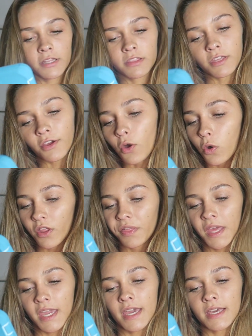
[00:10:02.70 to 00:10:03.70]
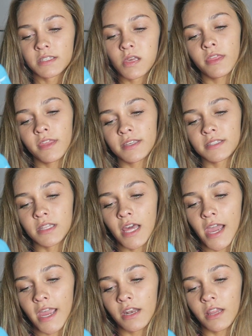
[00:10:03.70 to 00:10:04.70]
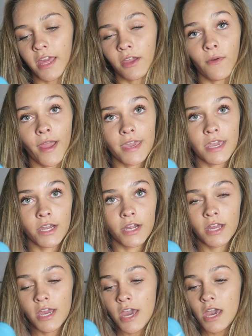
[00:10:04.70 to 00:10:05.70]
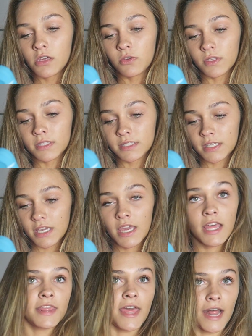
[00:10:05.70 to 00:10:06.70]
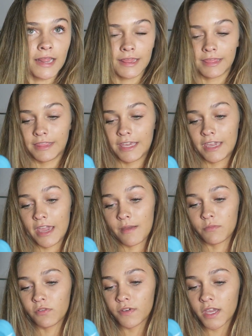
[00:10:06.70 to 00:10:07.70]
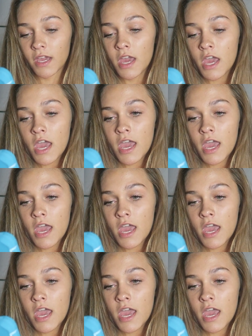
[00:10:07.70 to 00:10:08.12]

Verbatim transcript: But the cool thing is this line, like right here, you can see that thingy I'm moving,